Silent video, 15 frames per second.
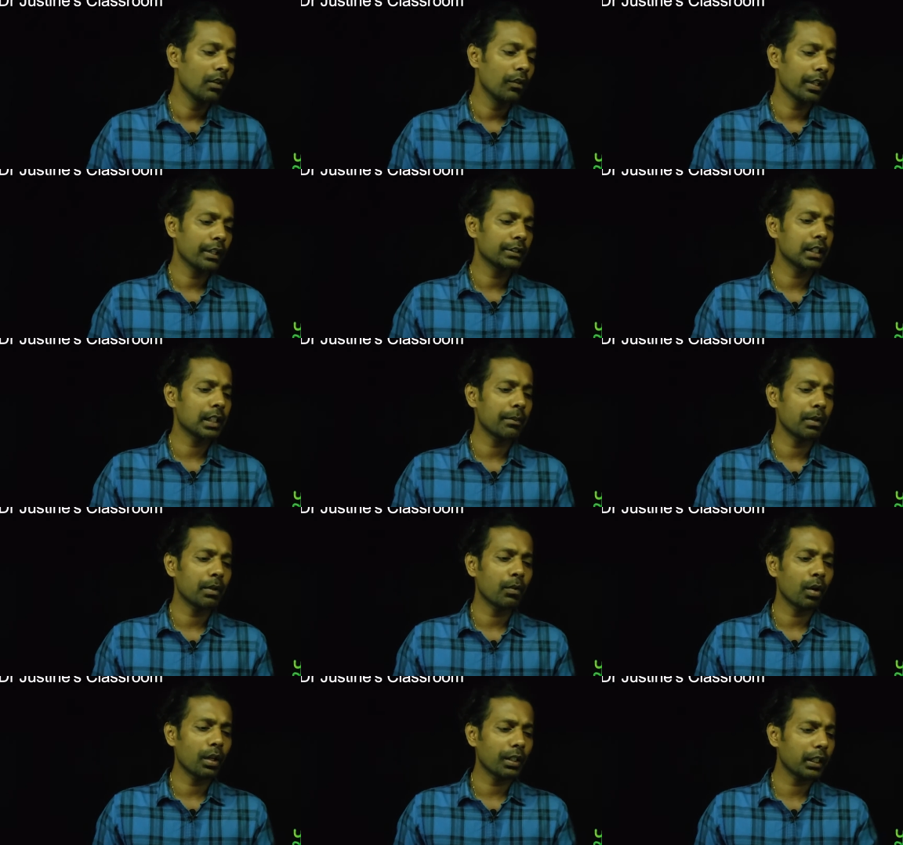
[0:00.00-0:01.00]
For
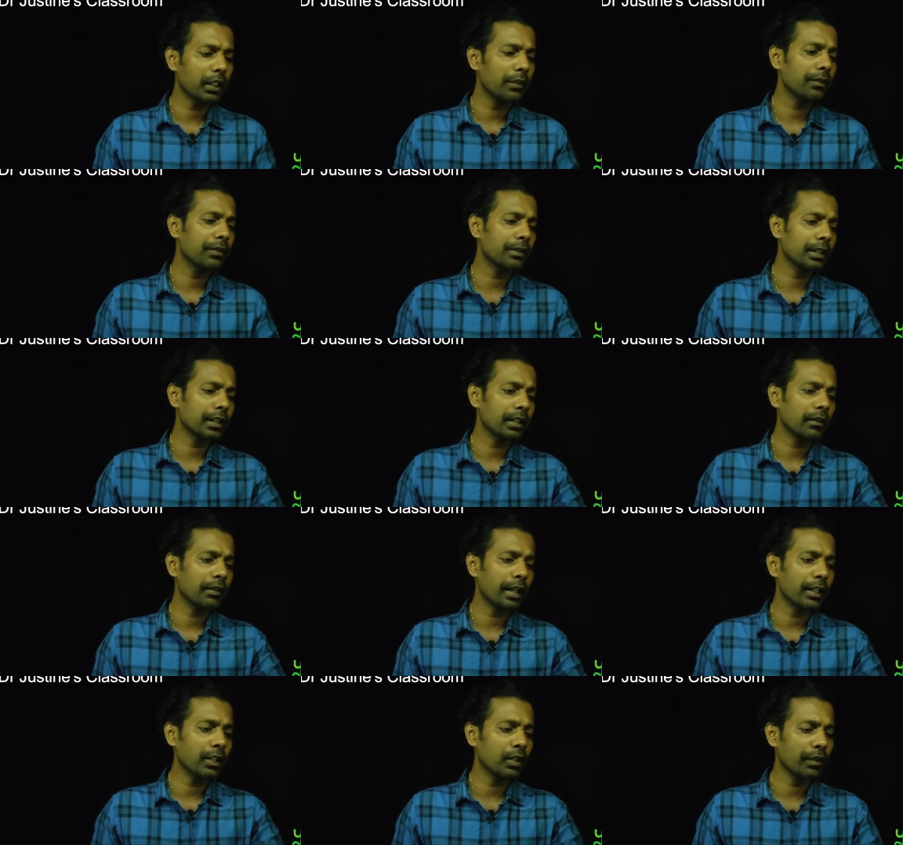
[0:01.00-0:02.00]
example, what if the
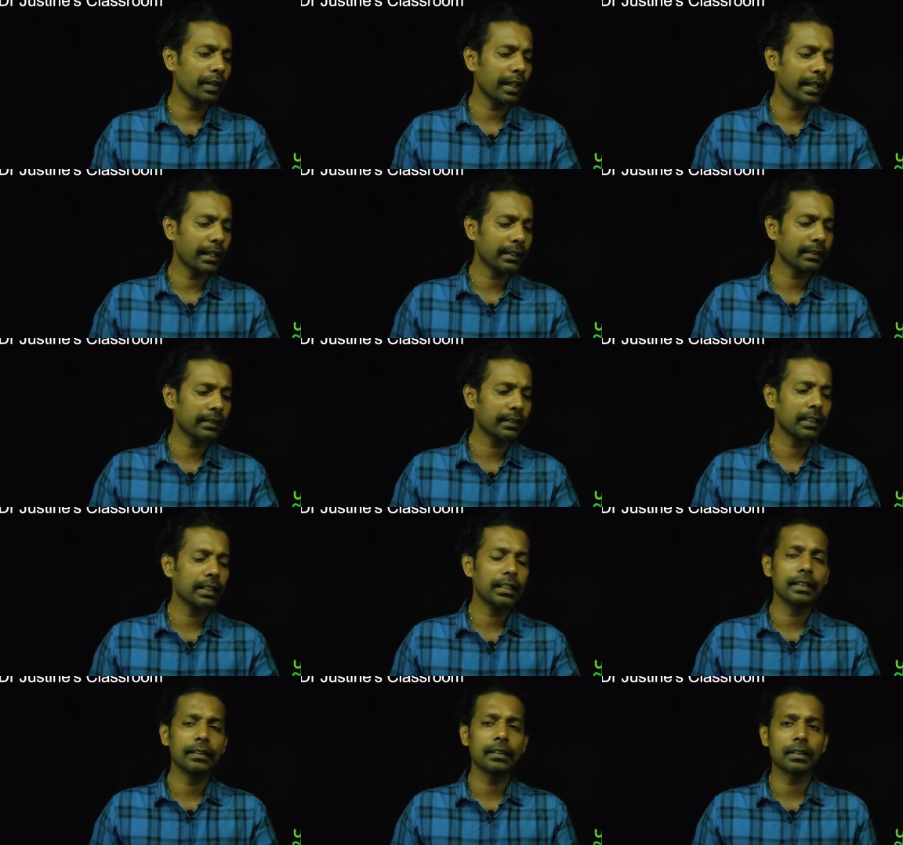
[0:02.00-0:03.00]
value of x
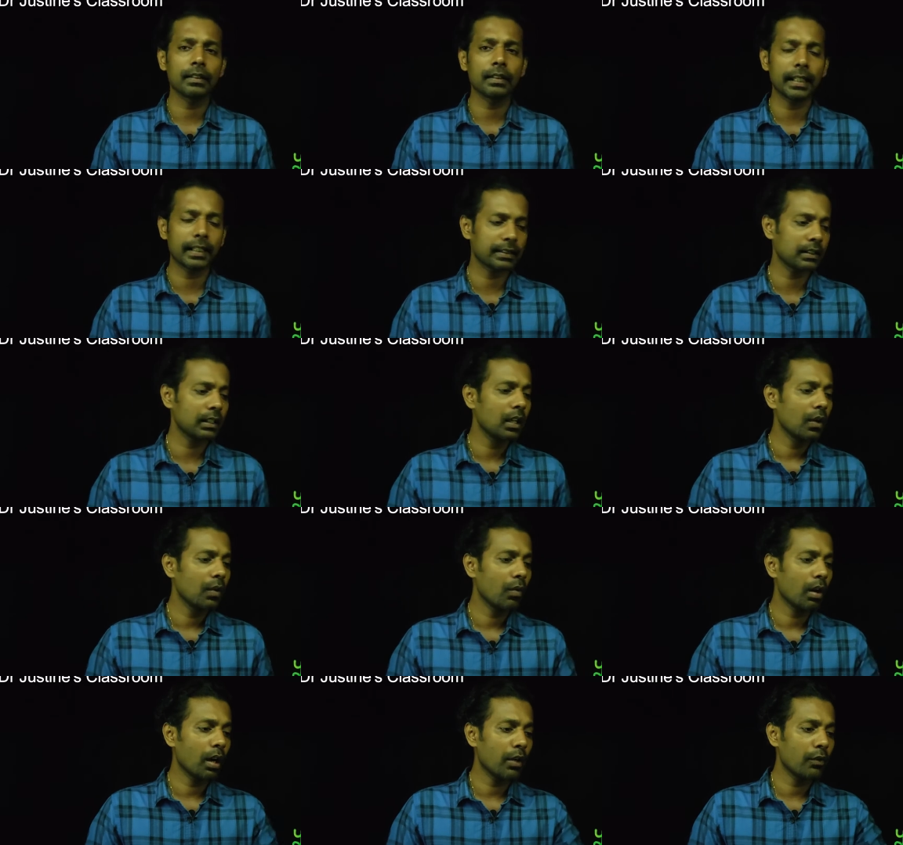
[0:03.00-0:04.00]
is 6?
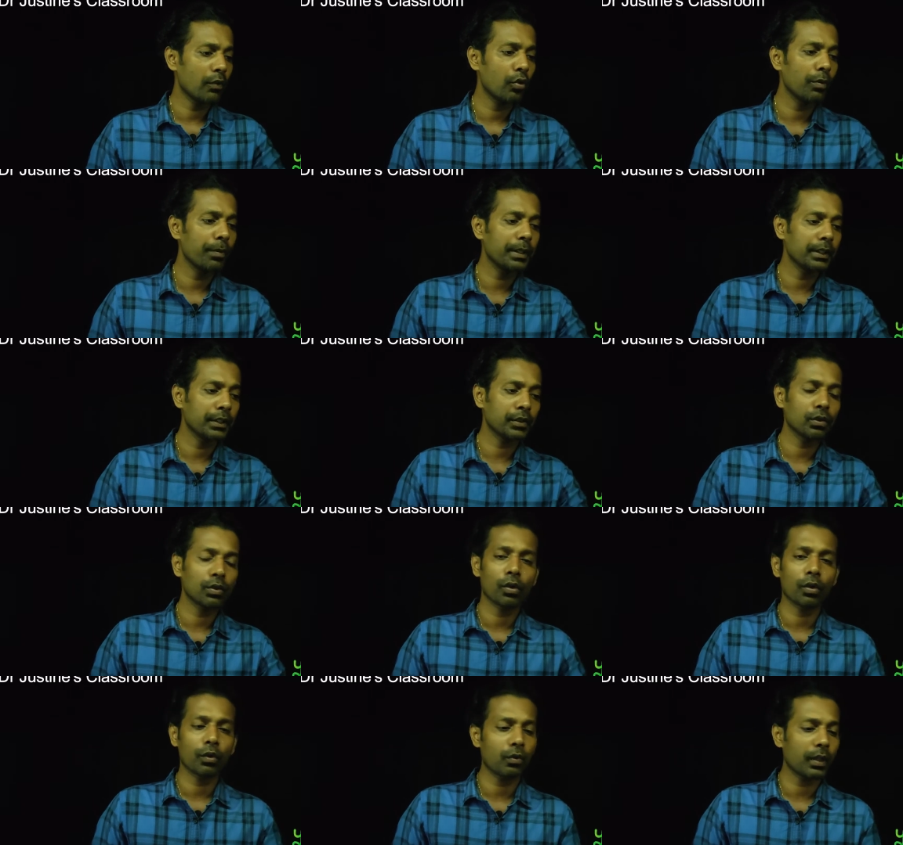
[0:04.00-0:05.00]
What would be the
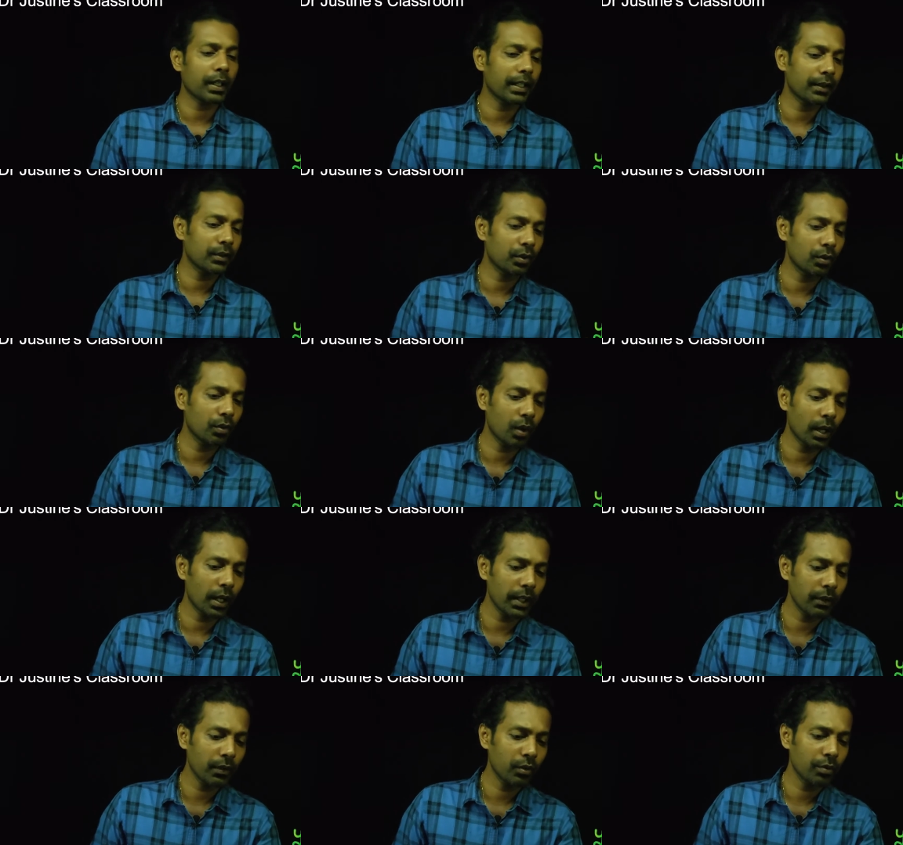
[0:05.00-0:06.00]
score of y? So
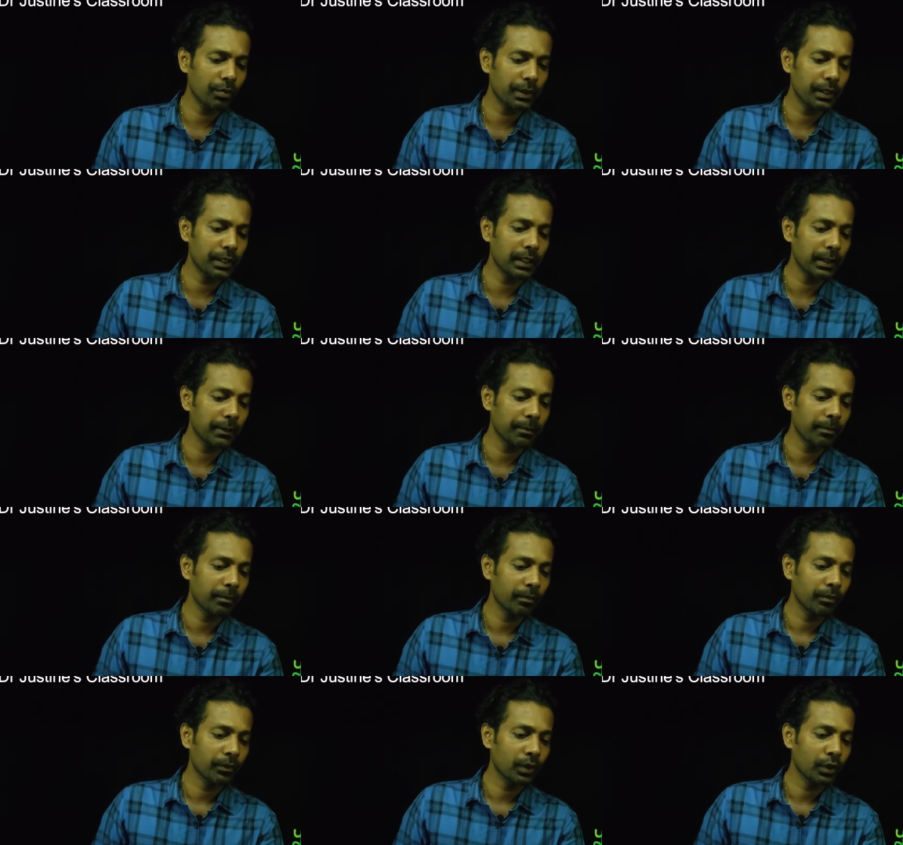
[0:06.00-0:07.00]
y would be
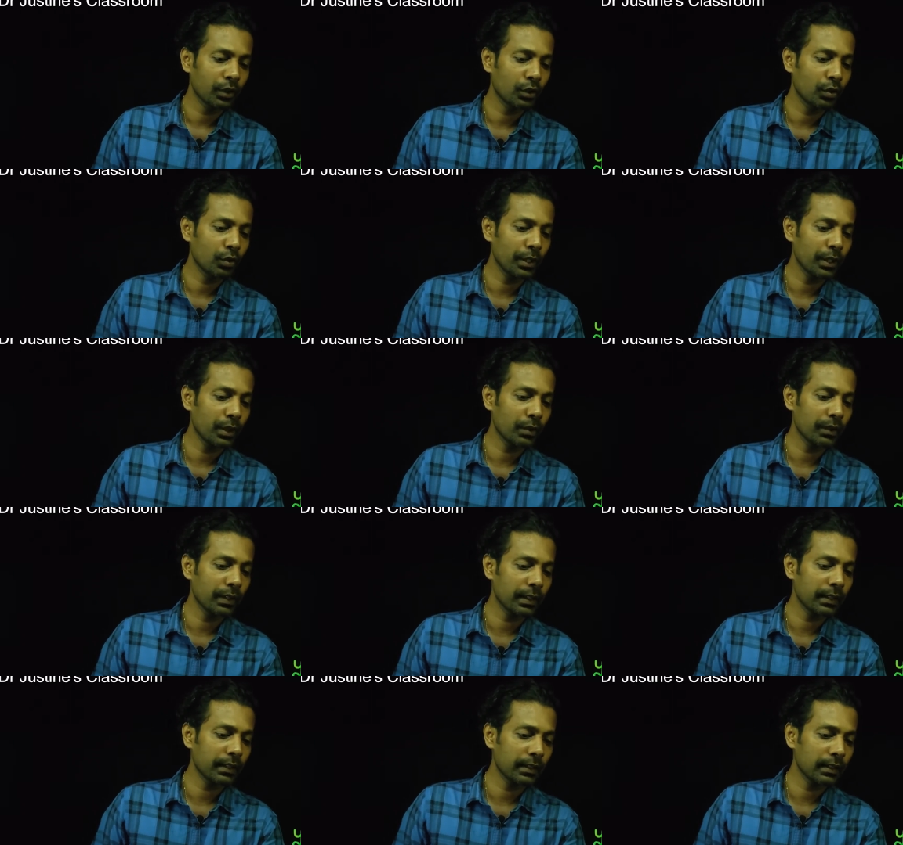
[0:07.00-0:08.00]
2 into
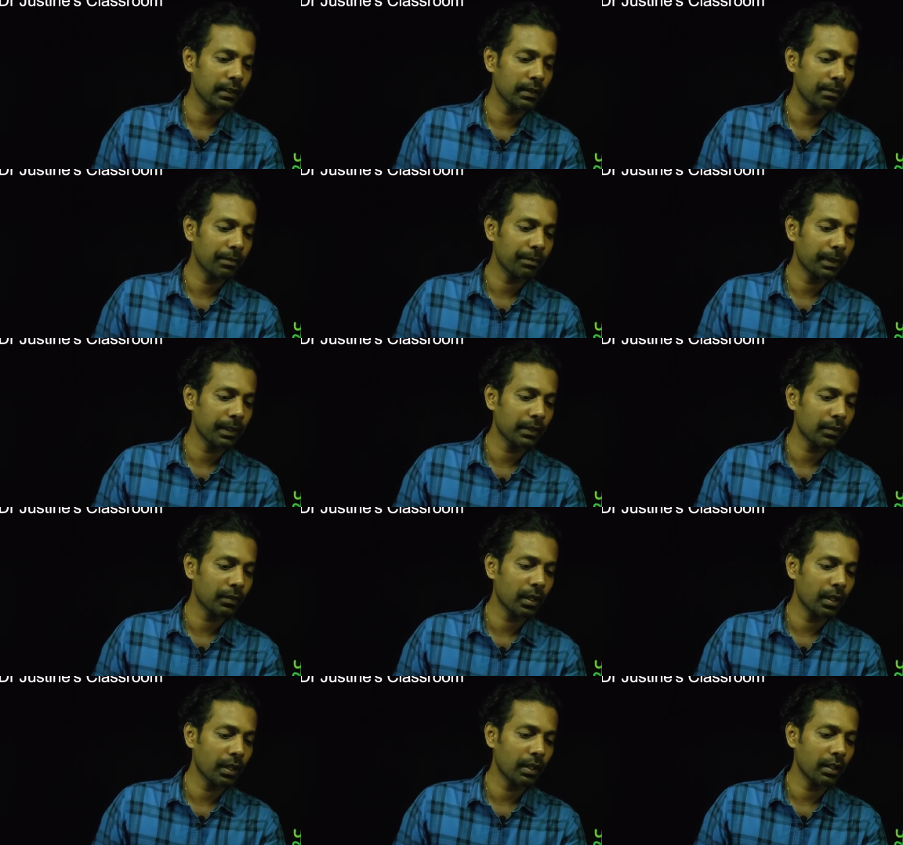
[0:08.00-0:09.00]
6 plus
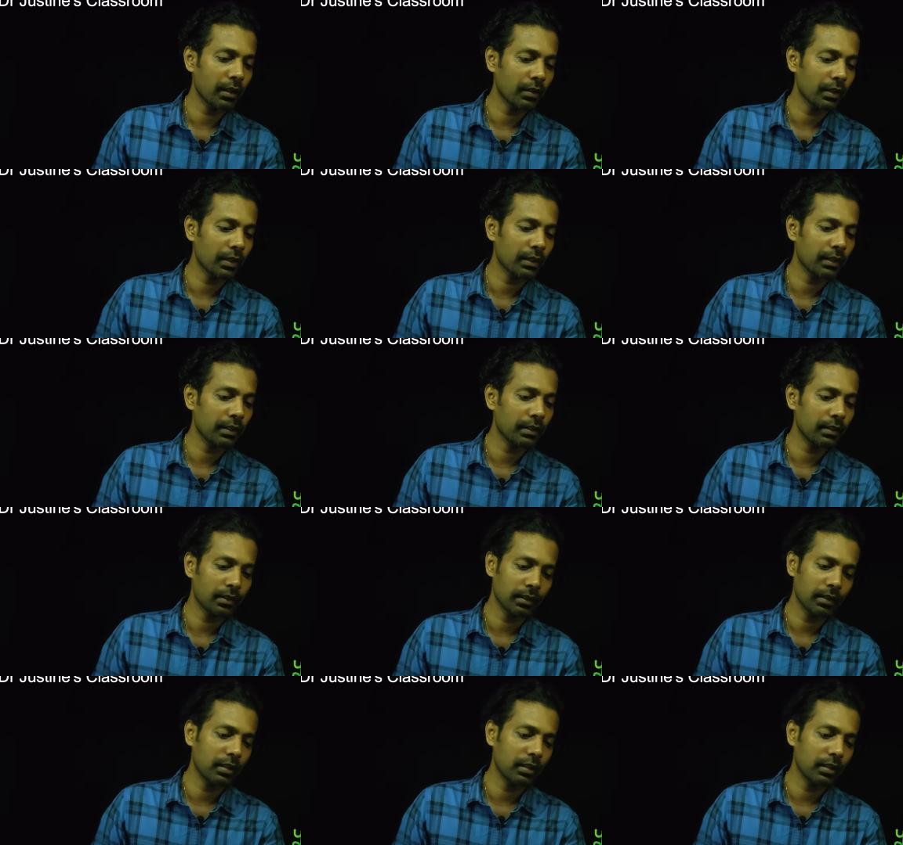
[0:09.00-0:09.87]
1. So it's